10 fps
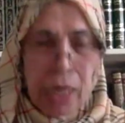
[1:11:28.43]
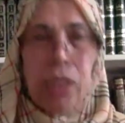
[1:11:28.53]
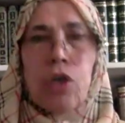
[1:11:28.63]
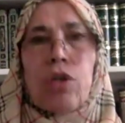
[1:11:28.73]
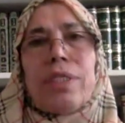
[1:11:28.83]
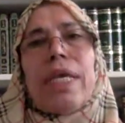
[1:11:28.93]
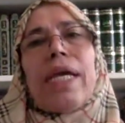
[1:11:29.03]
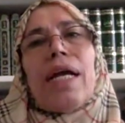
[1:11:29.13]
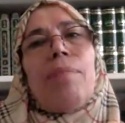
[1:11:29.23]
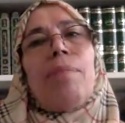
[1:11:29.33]
you could say
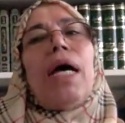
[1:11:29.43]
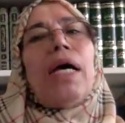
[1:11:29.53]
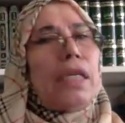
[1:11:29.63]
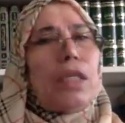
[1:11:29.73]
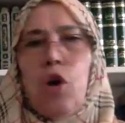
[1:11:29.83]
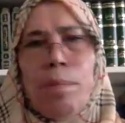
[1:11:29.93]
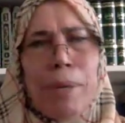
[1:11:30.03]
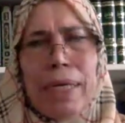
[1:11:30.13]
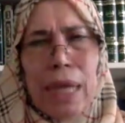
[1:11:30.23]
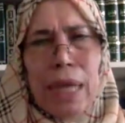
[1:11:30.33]
get up you know
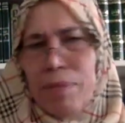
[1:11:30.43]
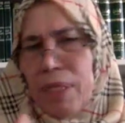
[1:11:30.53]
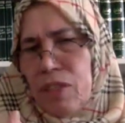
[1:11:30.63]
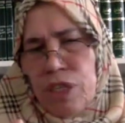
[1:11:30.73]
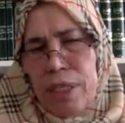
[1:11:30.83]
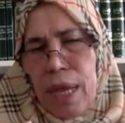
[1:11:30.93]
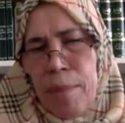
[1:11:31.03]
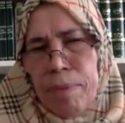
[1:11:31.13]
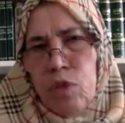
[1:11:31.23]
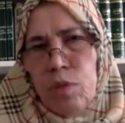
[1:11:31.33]
many times it just
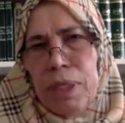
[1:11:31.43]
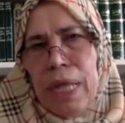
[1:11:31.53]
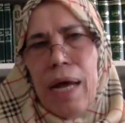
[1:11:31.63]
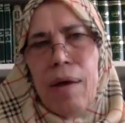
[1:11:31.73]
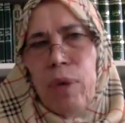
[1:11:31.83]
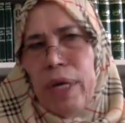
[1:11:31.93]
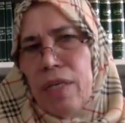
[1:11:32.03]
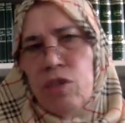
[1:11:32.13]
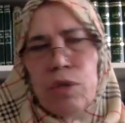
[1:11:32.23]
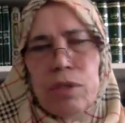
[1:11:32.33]
happened to me that when I
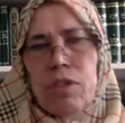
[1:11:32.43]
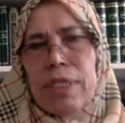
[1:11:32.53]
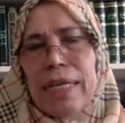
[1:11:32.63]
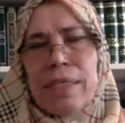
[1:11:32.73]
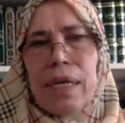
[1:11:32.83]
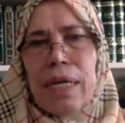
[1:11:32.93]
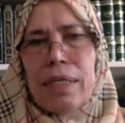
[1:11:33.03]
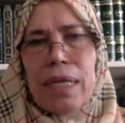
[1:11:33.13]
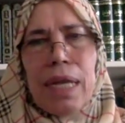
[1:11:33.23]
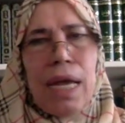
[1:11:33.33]
saw this texting and
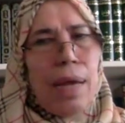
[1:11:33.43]
said